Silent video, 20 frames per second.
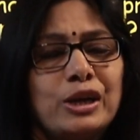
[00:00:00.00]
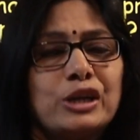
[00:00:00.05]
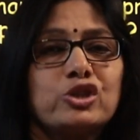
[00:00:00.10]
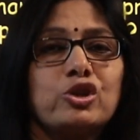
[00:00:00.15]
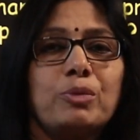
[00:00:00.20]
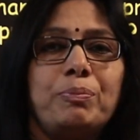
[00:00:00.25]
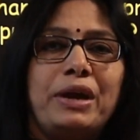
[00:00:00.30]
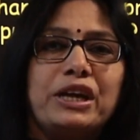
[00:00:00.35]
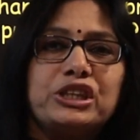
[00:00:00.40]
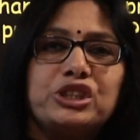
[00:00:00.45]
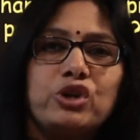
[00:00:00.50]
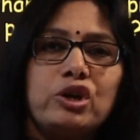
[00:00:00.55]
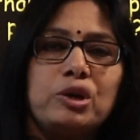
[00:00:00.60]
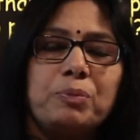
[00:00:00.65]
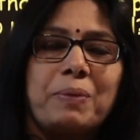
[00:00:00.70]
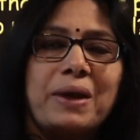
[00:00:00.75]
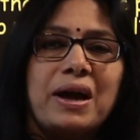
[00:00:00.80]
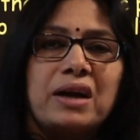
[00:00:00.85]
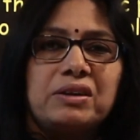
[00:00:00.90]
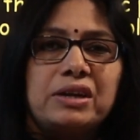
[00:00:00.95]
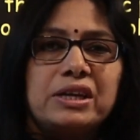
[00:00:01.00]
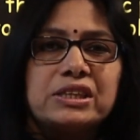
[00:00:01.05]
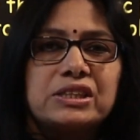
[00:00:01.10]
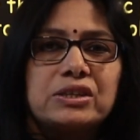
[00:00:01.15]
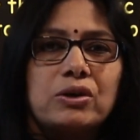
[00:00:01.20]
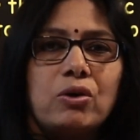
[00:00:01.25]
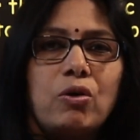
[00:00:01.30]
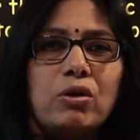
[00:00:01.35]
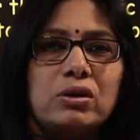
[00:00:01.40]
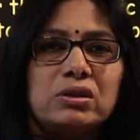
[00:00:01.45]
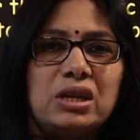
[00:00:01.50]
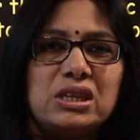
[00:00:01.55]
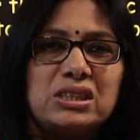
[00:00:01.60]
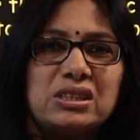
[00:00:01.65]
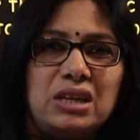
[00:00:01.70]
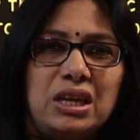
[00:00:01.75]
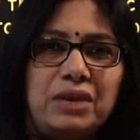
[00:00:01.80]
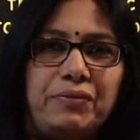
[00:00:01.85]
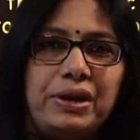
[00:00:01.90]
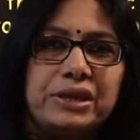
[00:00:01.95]
So make sure to practice all
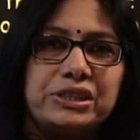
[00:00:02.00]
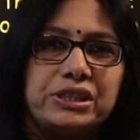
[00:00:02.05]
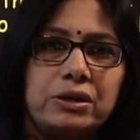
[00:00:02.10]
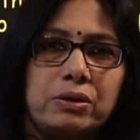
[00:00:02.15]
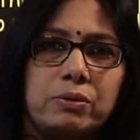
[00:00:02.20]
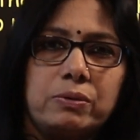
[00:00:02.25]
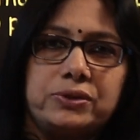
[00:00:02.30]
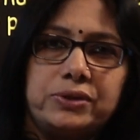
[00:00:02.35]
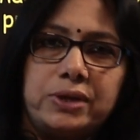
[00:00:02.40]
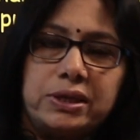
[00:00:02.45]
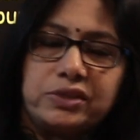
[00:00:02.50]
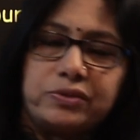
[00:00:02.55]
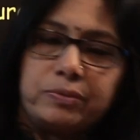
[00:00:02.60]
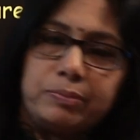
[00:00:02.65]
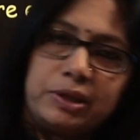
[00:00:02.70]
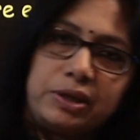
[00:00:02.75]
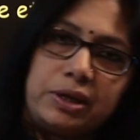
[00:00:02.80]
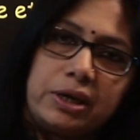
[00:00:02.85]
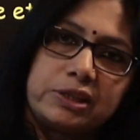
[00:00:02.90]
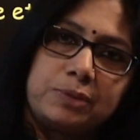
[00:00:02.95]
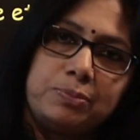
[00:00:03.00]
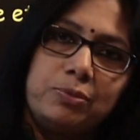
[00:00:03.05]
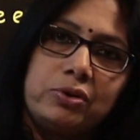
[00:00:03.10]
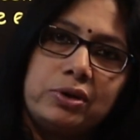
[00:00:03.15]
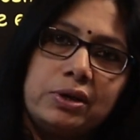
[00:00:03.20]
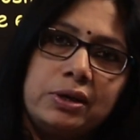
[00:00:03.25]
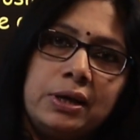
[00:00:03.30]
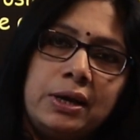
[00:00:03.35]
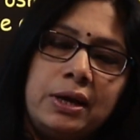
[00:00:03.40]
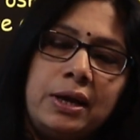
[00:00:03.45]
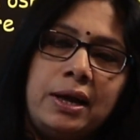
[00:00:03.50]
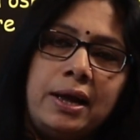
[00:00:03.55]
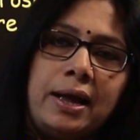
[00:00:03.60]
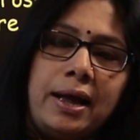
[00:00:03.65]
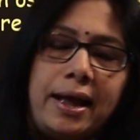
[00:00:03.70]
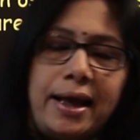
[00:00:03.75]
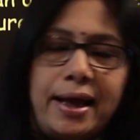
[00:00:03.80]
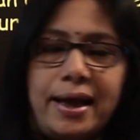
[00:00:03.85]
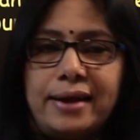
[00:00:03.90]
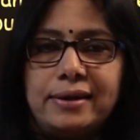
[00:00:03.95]
these deviation questions from the textbook,
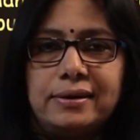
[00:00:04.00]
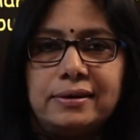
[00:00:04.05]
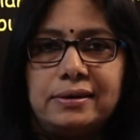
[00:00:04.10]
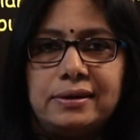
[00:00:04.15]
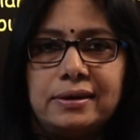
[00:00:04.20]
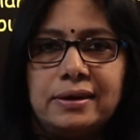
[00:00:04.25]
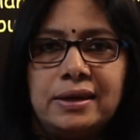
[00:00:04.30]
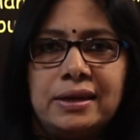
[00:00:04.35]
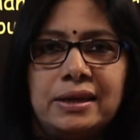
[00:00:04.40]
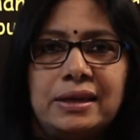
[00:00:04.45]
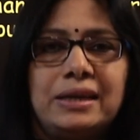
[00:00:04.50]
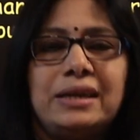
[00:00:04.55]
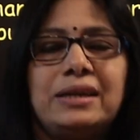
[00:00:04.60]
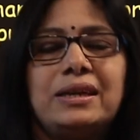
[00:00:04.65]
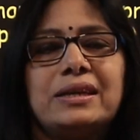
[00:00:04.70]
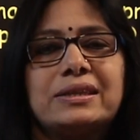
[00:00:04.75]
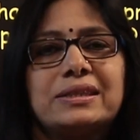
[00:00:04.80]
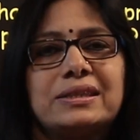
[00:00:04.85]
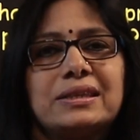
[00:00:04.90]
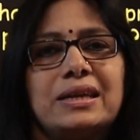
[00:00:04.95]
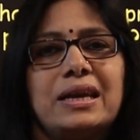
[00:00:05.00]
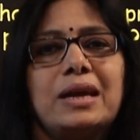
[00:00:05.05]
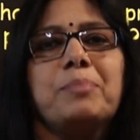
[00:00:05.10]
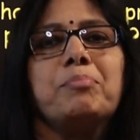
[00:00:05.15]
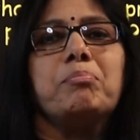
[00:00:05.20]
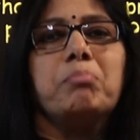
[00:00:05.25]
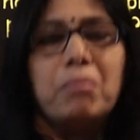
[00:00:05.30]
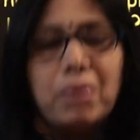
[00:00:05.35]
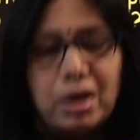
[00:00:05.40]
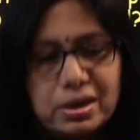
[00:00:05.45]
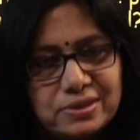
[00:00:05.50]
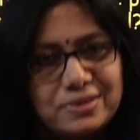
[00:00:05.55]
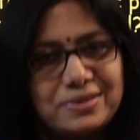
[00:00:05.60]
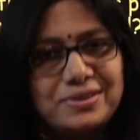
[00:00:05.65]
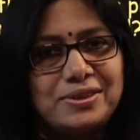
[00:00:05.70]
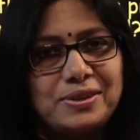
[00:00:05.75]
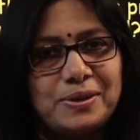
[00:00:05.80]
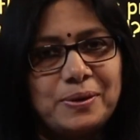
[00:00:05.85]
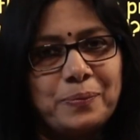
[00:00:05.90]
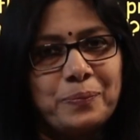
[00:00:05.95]
and it is a
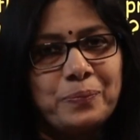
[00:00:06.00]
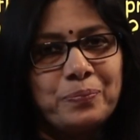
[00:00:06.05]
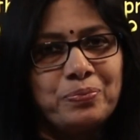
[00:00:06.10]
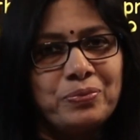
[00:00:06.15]
must.